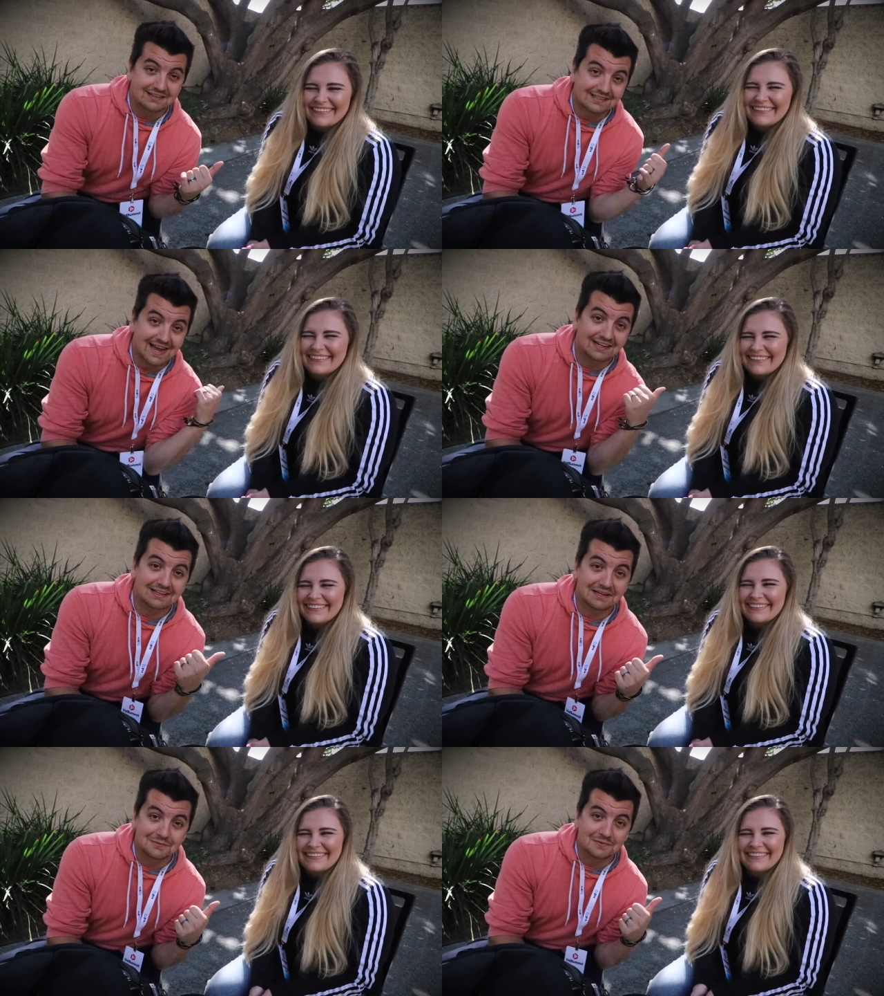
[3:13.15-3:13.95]

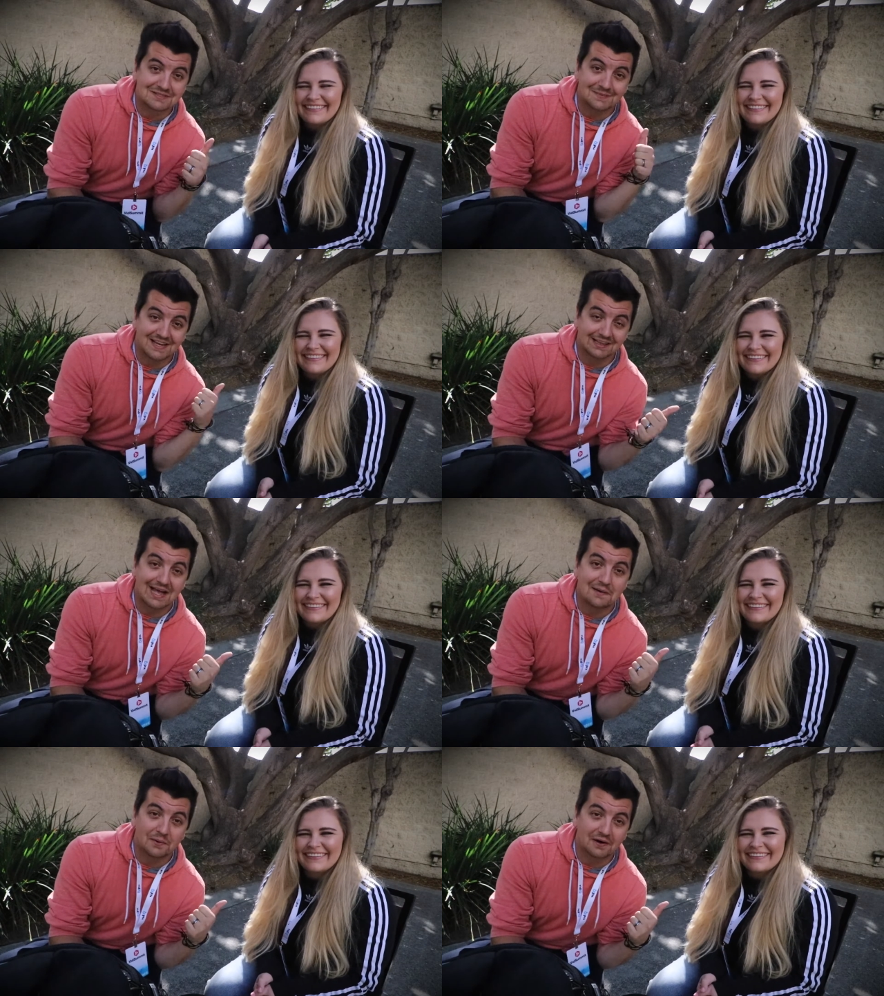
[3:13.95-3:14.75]
Speaker 1: Natalie was my
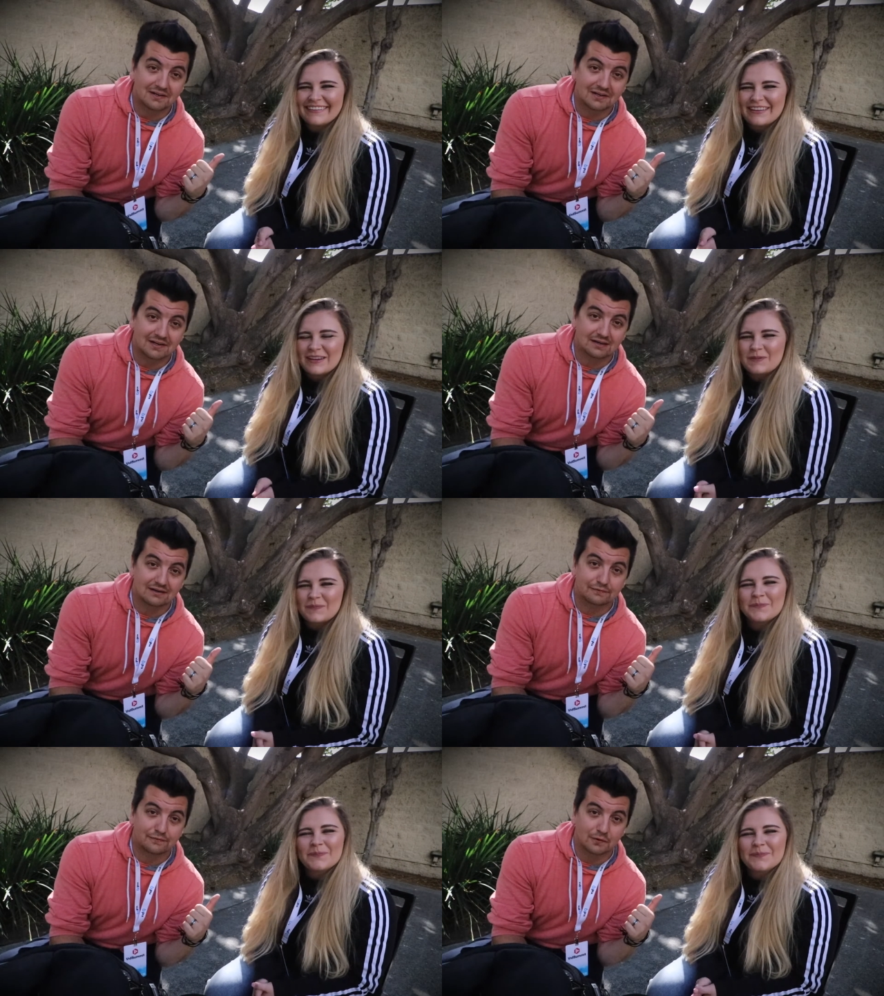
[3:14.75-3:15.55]
collab
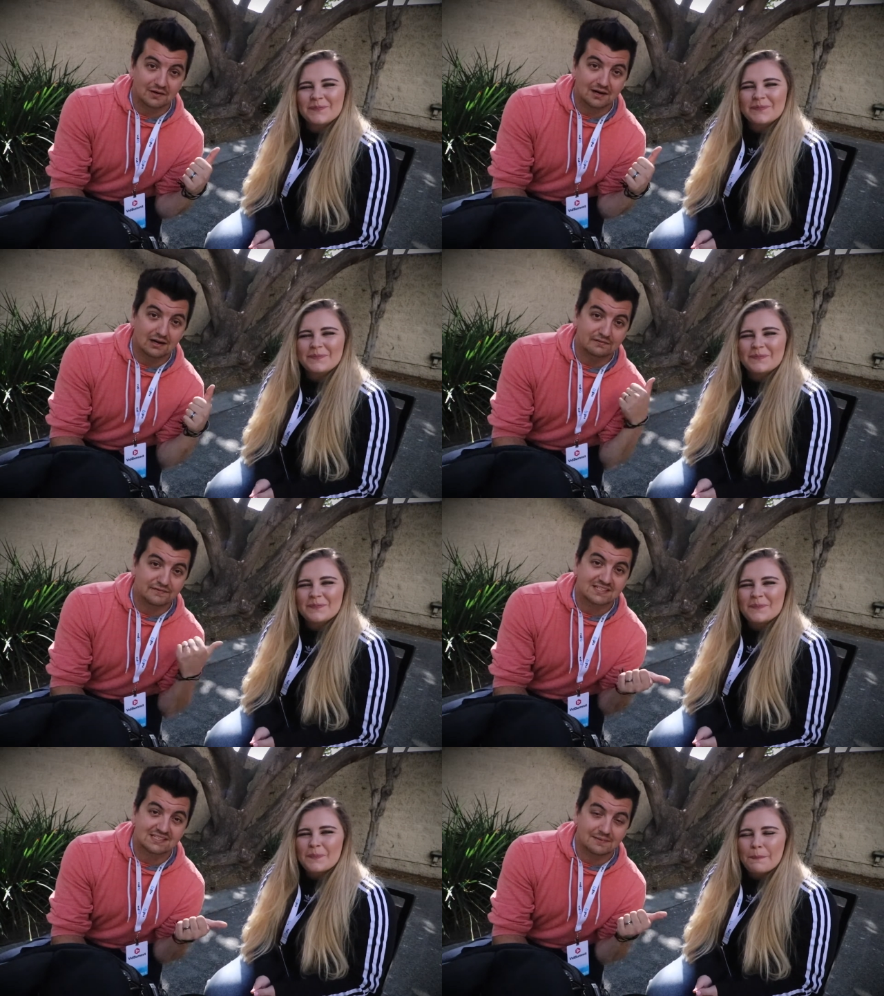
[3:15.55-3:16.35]
partner for a
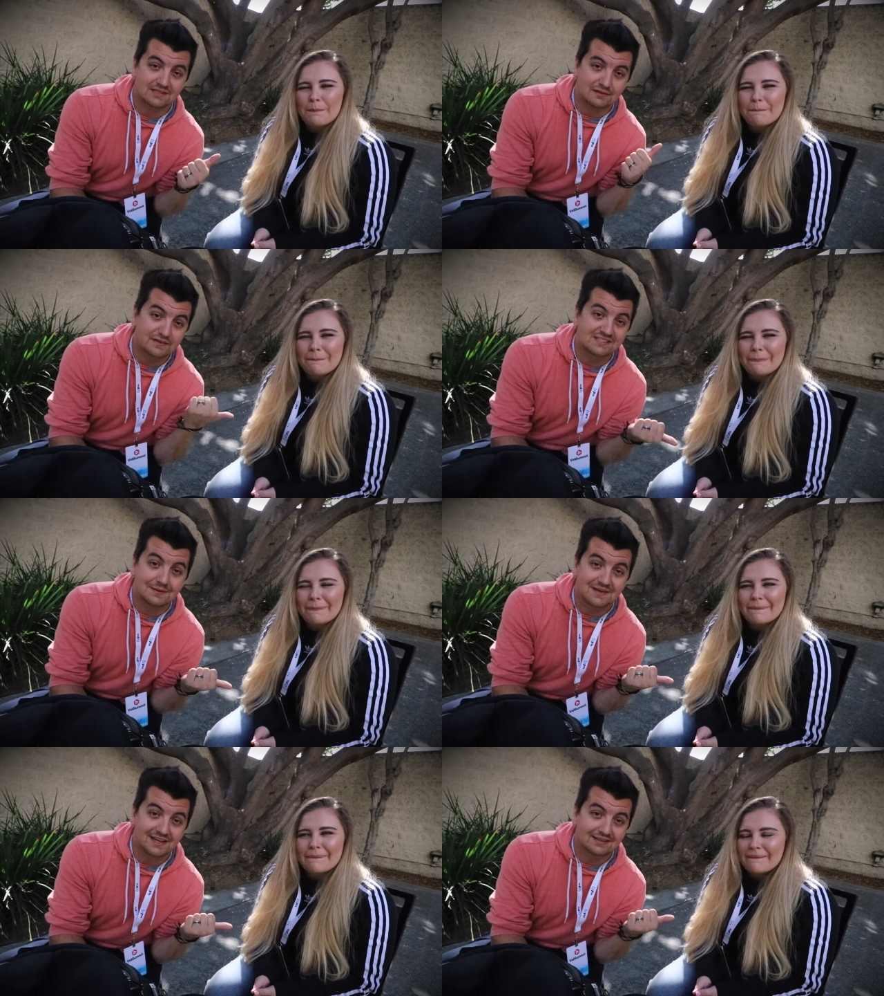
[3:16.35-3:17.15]
Vid Summit, the Vid
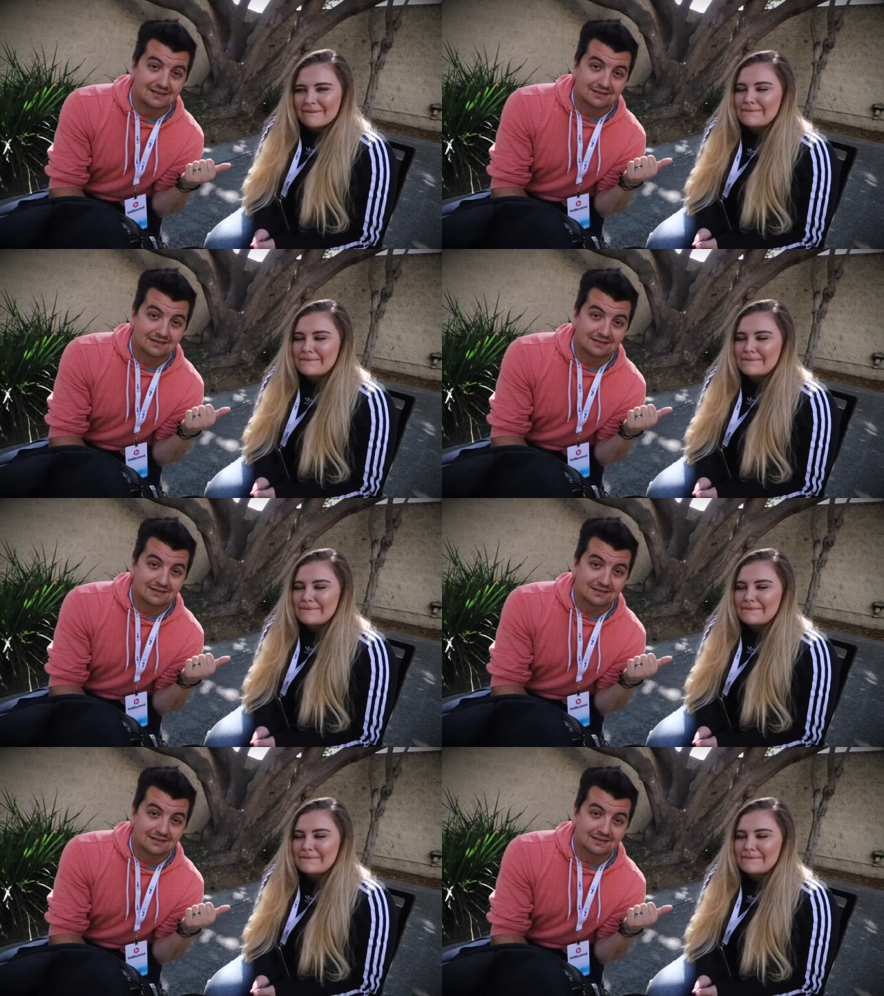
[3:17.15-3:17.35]
Summit